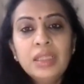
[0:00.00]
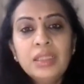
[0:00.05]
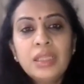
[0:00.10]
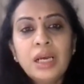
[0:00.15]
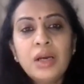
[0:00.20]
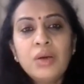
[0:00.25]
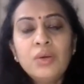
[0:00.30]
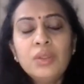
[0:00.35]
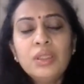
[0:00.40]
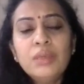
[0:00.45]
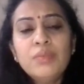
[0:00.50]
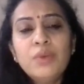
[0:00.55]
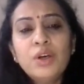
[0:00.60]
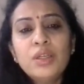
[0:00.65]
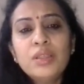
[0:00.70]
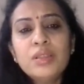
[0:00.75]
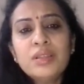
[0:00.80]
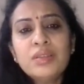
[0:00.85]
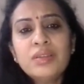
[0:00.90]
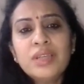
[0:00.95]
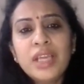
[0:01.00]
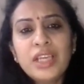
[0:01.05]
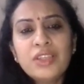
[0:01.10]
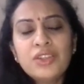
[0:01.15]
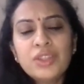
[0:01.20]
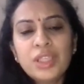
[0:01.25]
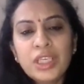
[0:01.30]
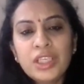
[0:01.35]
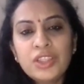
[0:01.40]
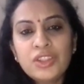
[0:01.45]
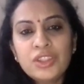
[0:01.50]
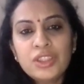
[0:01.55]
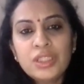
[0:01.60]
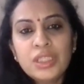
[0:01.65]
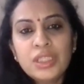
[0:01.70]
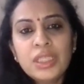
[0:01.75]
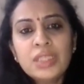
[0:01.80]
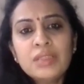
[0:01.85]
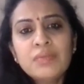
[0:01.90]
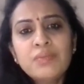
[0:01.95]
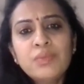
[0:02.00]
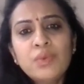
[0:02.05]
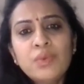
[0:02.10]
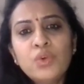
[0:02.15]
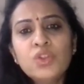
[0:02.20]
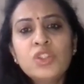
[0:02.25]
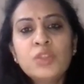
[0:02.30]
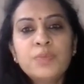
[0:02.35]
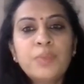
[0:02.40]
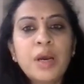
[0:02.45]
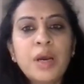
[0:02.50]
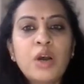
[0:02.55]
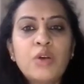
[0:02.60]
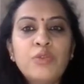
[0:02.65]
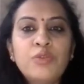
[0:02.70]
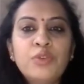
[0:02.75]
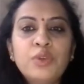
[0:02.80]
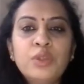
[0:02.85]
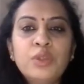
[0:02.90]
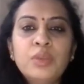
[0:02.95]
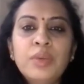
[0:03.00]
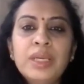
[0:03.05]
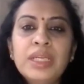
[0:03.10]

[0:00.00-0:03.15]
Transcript: Now, the Montessori education is most powerful